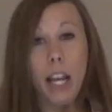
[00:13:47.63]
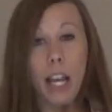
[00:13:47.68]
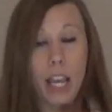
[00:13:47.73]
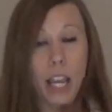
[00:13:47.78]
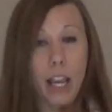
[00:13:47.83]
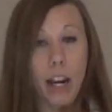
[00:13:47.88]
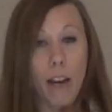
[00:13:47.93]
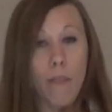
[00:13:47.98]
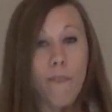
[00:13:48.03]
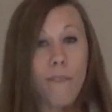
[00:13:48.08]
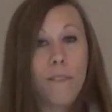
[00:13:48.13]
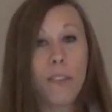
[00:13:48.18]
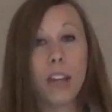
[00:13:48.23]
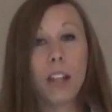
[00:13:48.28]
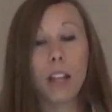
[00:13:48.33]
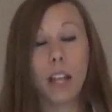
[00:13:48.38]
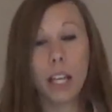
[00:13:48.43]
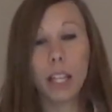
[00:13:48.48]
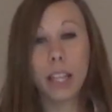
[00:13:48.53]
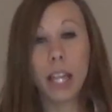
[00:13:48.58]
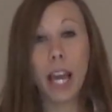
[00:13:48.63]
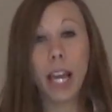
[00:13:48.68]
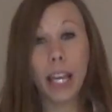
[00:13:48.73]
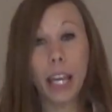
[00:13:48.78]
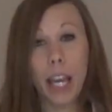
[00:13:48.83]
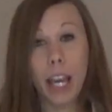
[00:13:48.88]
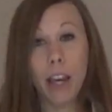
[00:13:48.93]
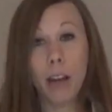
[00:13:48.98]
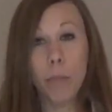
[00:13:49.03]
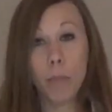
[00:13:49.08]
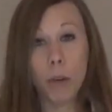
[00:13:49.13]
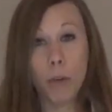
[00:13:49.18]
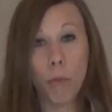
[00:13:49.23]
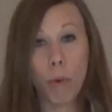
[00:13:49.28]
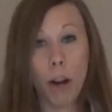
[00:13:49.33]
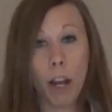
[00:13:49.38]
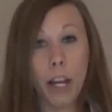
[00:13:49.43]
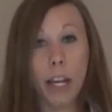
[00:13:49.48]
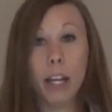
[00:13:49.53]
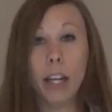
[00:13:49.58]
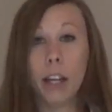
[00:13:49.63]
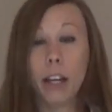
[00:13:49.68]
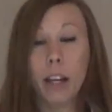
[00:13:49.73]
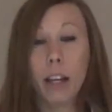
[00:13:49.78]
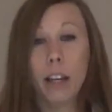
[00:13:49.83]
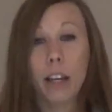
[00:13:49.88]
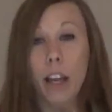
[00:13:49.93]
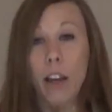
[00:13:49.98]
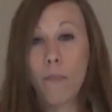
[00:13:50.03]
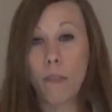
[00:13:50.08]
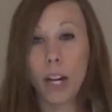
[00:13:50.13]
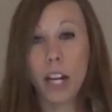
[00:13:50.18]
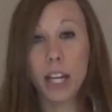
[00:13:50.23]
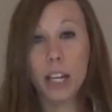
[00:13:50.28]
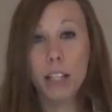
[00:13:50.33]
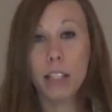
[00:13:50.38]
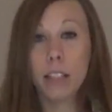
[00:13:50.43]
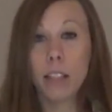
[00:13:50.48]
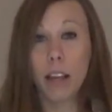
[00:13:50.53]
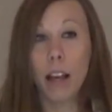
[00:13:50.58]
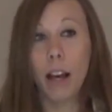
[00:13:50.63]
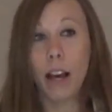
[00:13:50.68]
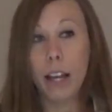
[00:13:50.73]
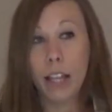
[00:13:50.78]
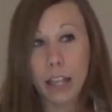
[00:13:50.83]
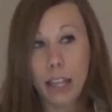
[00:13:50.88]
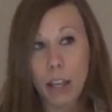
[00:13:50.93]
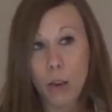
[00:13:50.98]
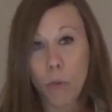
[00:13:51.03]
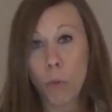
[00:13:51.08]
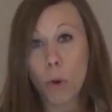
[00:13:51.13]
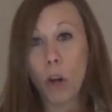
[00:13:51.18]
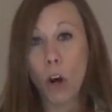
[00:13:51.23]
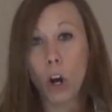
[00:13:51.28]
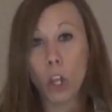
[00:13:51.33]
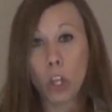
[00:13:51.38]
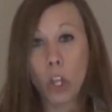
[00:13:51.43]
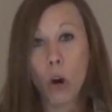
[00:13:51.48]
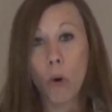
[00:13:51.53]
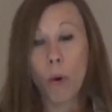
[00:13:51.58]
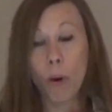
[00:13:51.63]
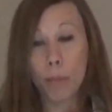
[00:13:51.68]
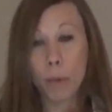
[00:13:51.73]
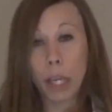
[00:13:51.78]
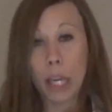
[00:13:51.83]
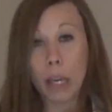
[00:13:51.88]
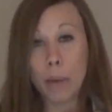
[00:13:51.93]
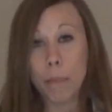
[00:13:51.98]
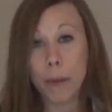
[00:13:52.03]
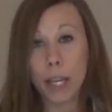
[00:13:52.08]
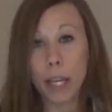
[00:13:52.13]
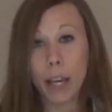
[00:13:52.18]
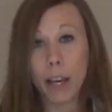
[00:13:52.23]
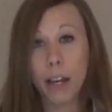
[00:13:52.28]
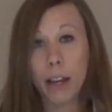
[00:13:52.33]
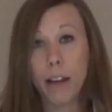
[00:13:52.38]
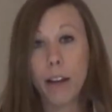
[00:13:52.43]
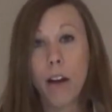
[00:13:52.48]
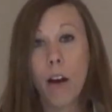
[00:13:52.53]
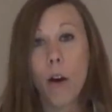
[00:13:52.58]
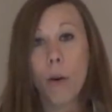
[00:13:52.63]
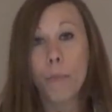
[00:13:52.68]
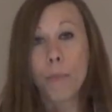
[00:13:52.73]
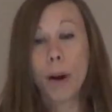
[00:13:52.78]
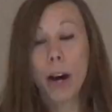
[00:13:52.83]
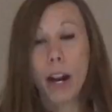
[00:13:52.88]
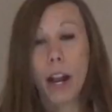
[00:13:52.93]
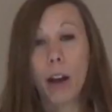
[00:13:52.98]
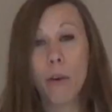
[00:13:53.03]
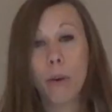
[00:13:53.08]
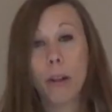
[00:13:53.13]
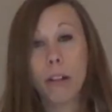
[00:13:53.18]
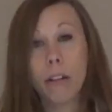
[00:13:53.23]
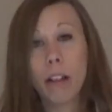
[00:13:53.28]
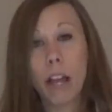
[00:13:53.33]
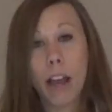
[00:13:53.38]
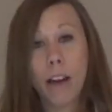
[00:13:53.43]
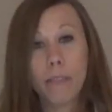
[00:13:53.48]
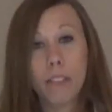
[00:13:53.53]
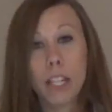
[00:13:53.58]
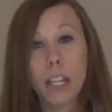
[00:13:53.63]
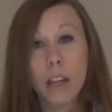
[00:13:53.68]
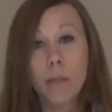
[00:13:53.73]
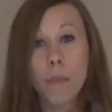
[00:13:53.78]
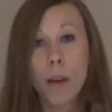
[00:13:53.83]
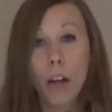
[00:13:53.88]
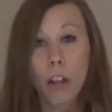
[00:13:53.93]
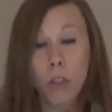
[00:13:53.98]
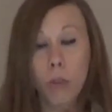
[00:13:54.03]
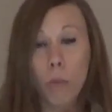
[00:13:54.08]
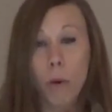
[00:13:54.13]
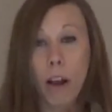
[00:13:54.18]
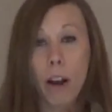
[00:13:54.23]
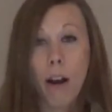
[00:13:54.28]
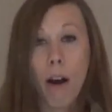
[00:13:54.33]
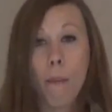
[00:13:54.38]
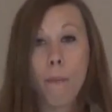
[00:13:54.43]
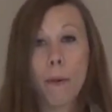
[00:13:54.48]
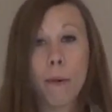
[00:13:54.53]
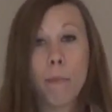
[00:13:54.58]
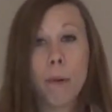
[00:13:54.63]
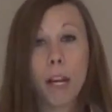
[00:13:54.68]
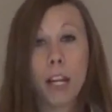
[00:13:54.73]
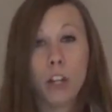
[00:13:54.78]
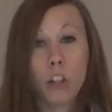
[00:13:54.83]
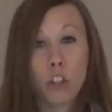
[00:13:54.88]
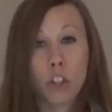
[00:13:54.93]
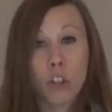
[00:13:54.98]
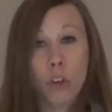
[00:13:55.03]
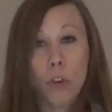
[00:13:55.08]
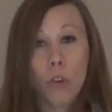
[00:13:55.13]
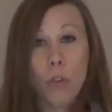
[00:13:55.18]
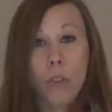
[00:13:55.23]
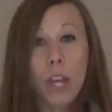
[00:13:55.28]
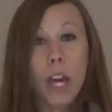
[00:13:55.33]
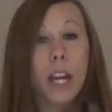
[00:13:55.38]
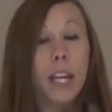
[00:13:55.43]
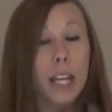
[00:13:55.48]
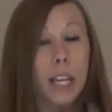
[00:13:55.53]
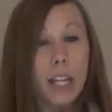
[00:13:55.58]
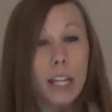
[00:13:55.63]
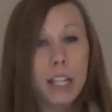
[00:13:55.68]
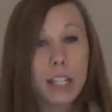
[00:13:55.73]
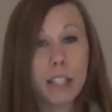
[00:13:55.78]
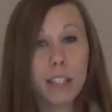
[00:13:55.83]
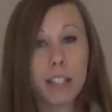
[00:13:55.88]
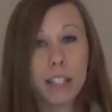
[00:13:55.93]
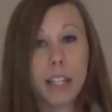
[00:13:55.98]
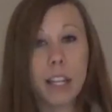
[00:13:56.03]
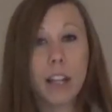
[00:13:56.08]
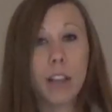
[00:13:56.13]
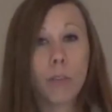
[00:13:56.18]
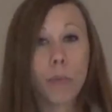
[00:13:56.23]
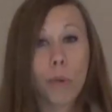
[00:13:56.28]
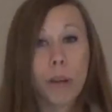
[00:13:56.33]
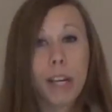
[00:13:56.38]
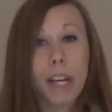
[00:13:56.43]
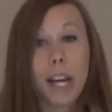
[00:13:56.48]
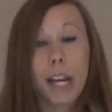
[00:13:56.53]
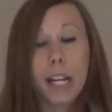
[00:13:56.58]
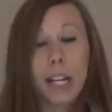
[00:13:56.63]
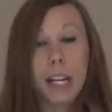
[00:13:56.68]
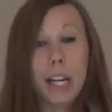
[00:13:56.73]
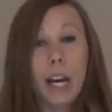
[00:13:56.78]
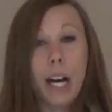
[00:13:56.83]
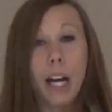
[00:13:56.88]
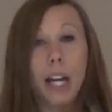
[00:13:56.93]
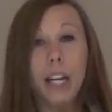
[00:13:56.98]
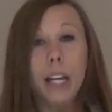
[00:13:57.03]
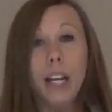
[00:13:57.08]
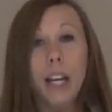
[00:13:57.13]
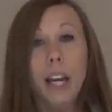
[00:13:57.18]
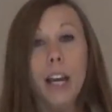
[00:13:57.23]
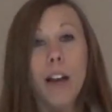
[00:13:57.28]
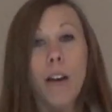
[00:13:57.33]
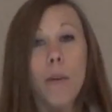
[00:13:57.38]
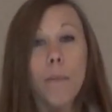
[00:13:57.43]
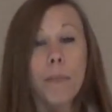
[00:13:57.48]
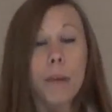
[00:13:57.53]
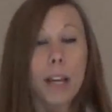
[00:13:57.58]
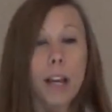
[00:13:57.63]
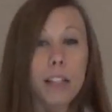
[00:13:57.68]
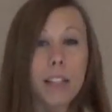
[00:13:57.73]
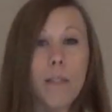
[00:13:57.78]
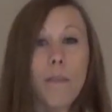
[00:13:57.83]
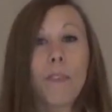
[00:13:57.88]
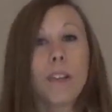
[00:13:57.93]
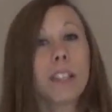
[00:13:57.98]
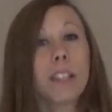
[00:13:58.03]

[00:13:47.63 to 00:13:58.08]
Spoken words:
and I feel like that can't be right. If it is, I think we all know I'm keeping it. But I will have to email ThredUP and make sure that it is indeed $3.99, because if